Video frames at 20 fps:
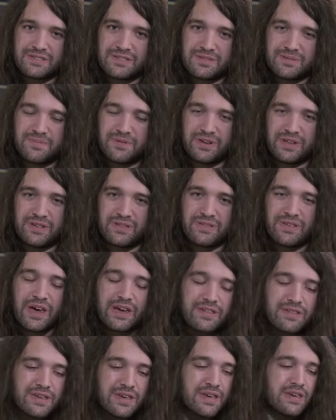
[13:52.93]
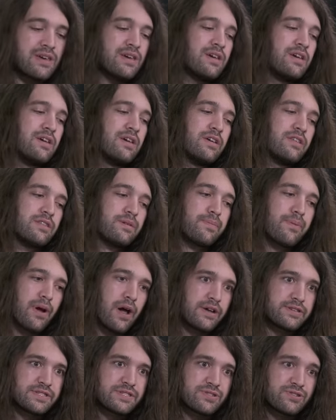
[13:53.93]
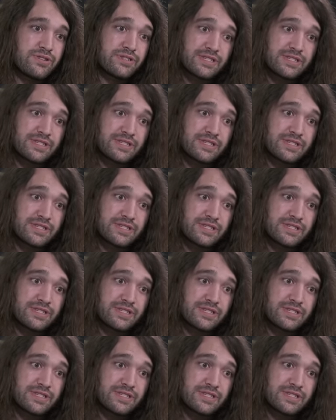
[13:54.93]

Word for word: To put it lightly, the processor